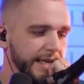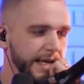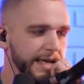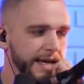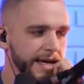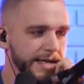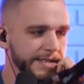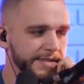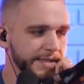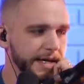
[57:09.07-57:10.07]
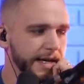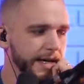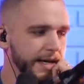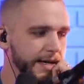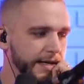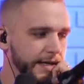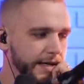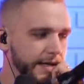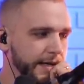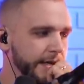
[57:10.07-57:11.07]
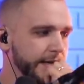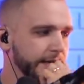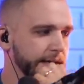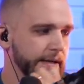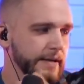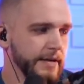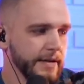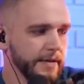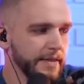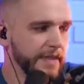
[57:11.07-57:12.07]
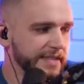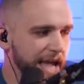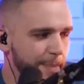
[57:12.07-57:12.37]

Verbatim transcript: hey guys, uh, this